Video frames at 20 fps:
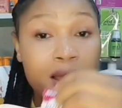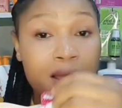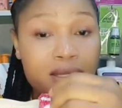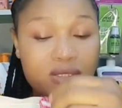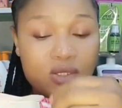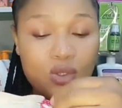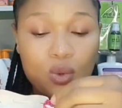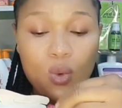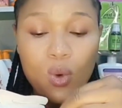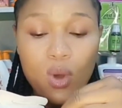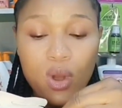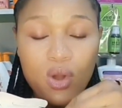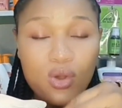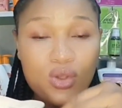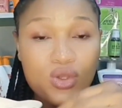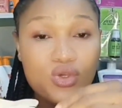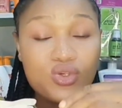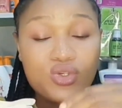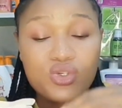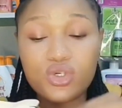so uh,
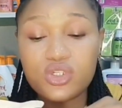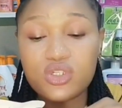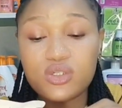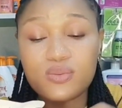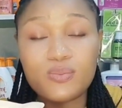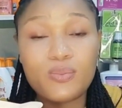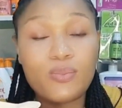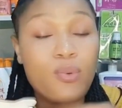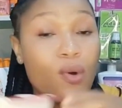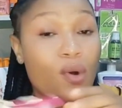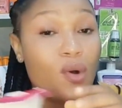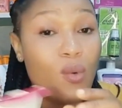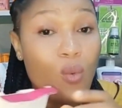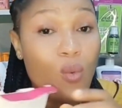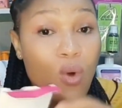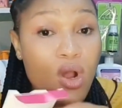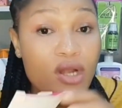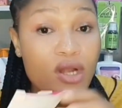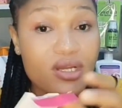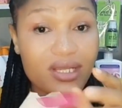you just pour
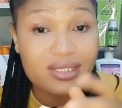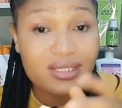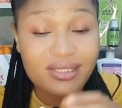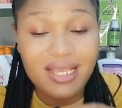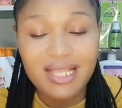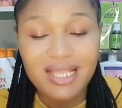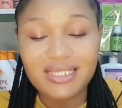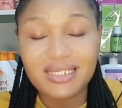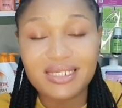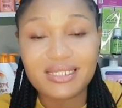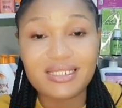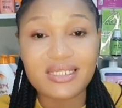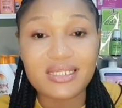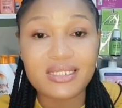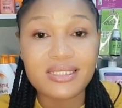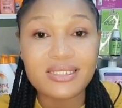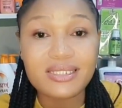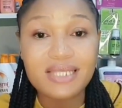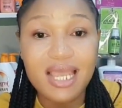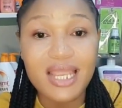one sachet
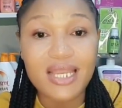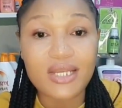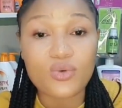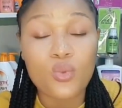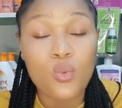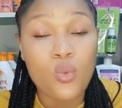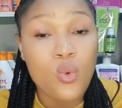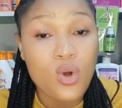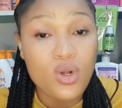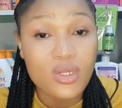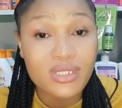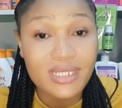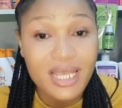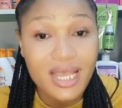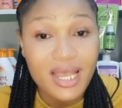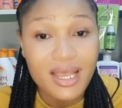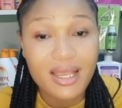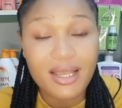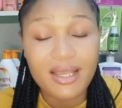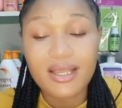inside
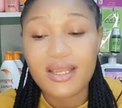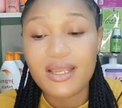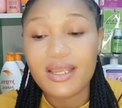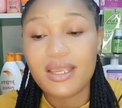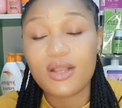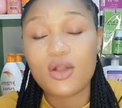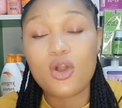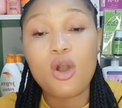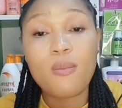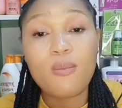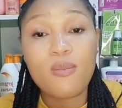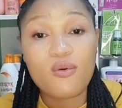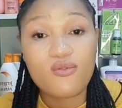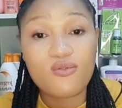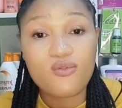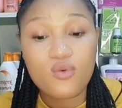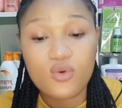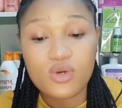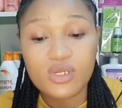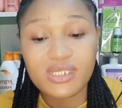water a cup
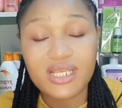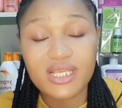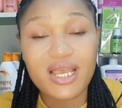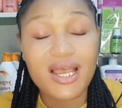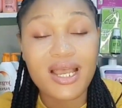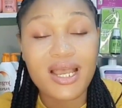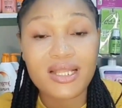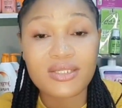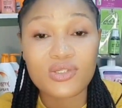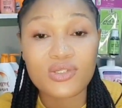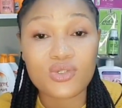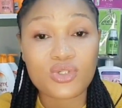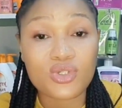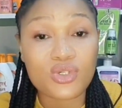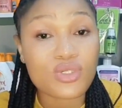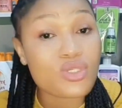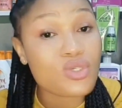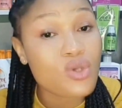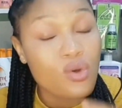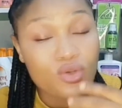of water and you
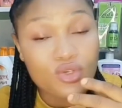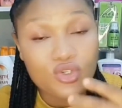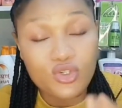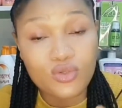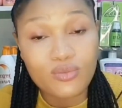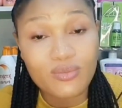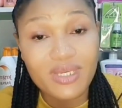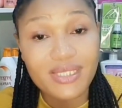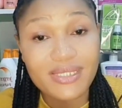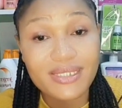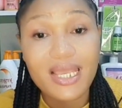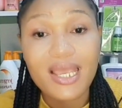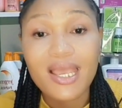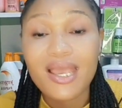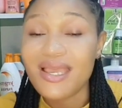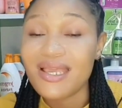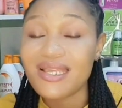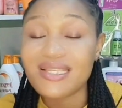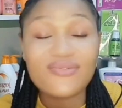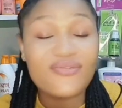just consume it
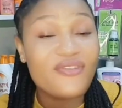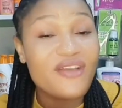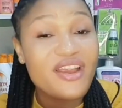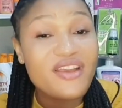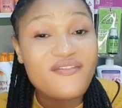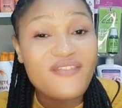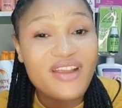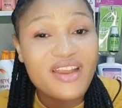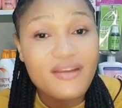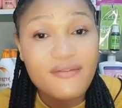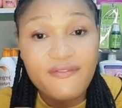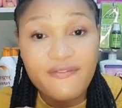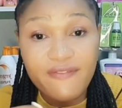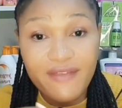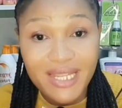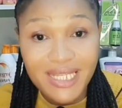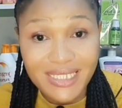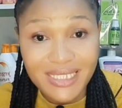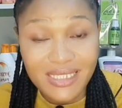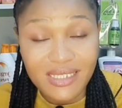it's very very
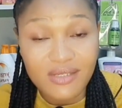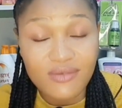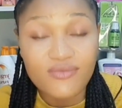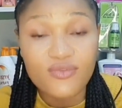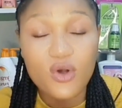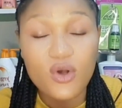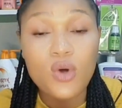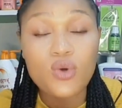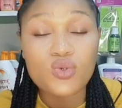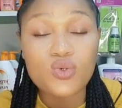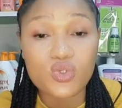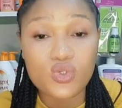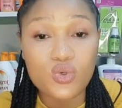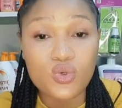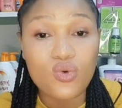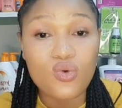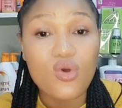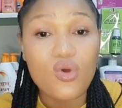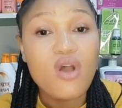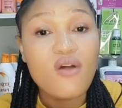effective
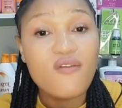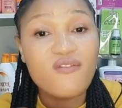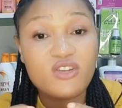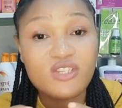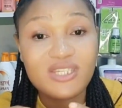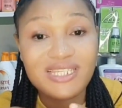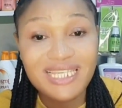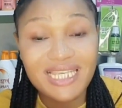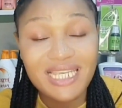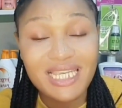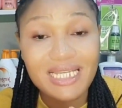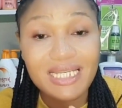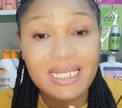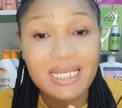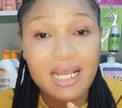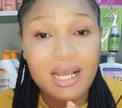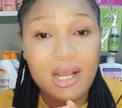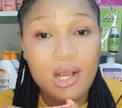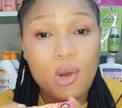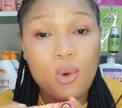also for skin
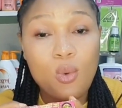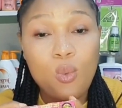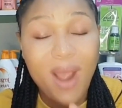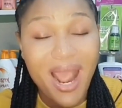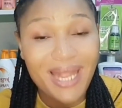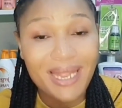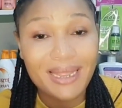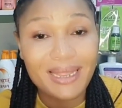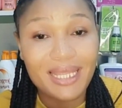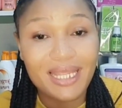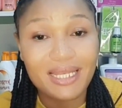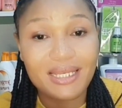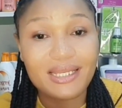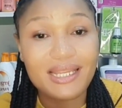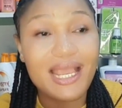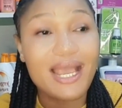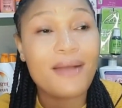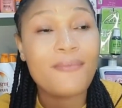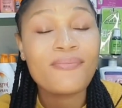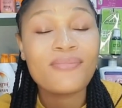whitening
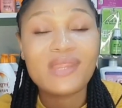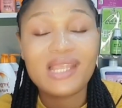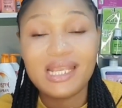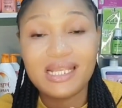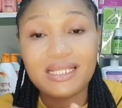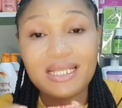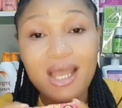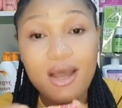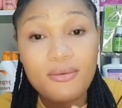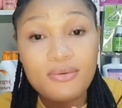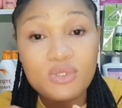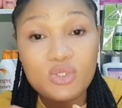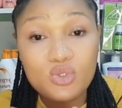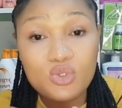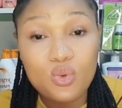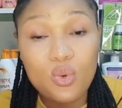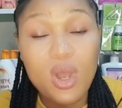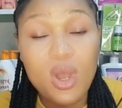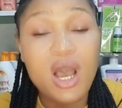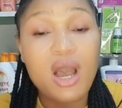yeah it helps
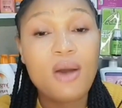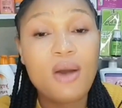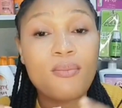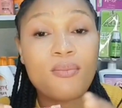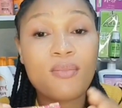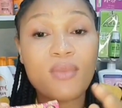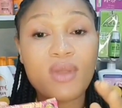to um,